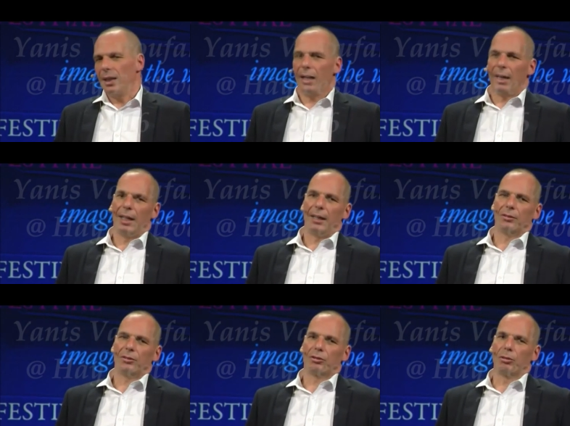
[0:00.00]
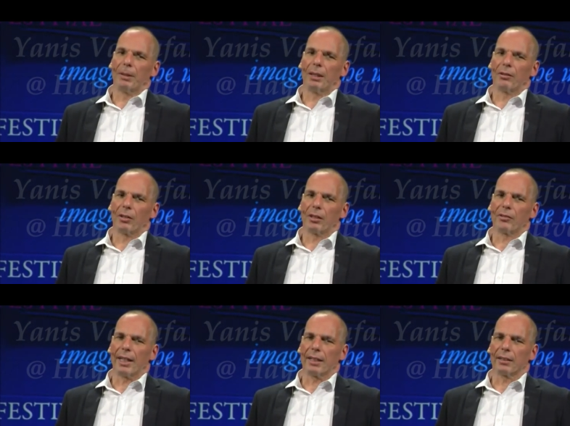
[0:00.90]
And to me, Ronald
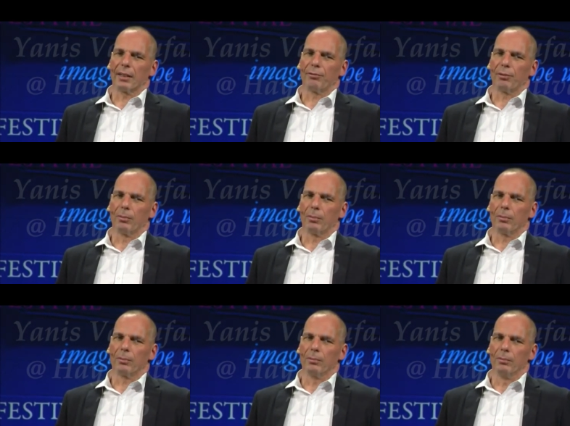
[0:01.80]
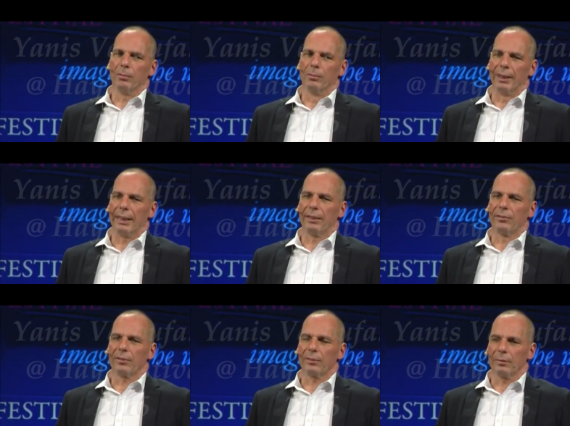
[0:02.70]
Reagan, if you
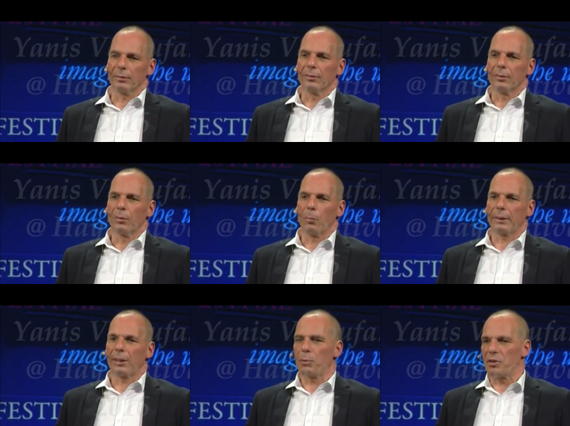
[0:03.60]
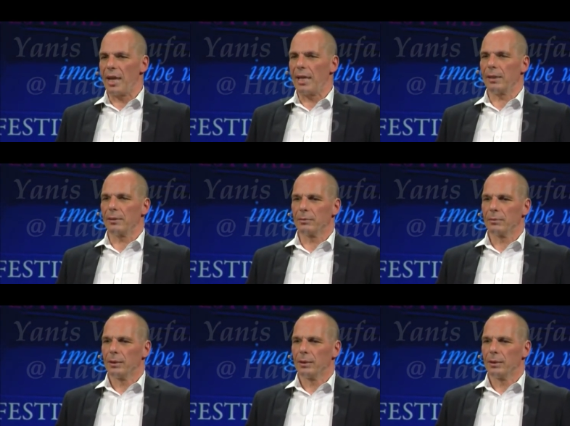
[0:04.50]
read what he was saying